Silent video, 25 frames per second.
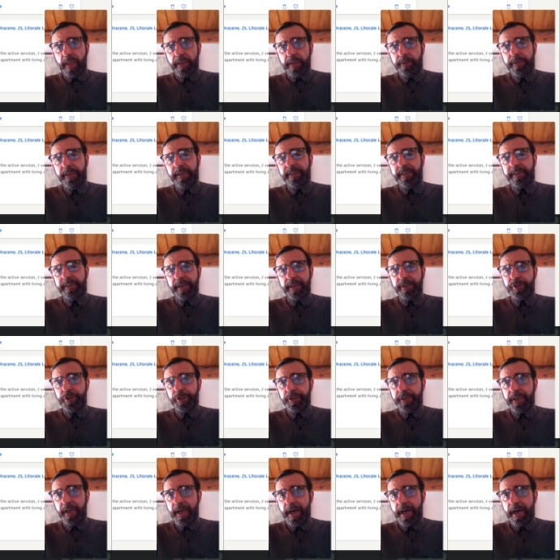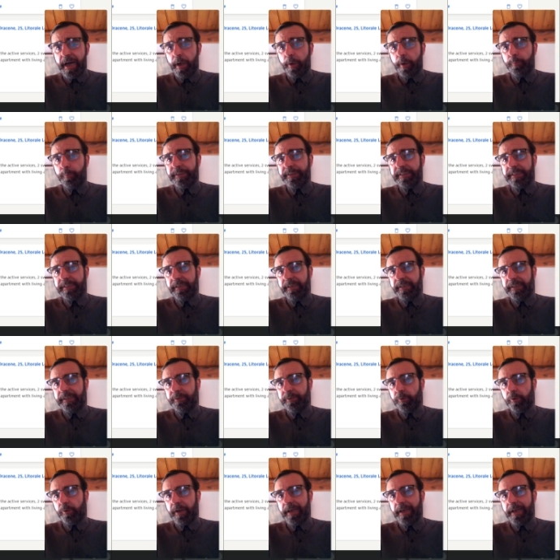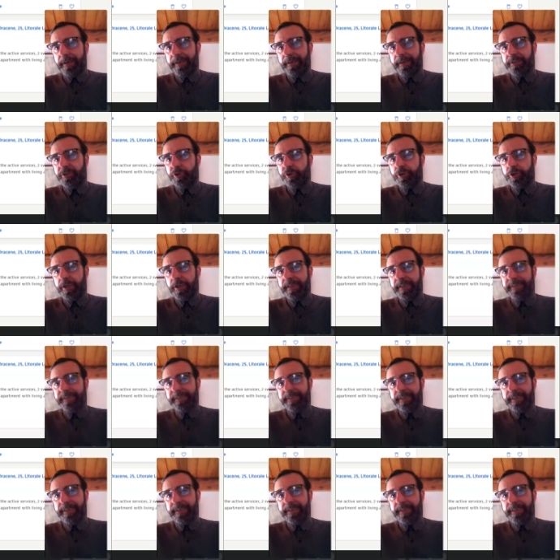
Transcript: Detached house in Litorale Leccese,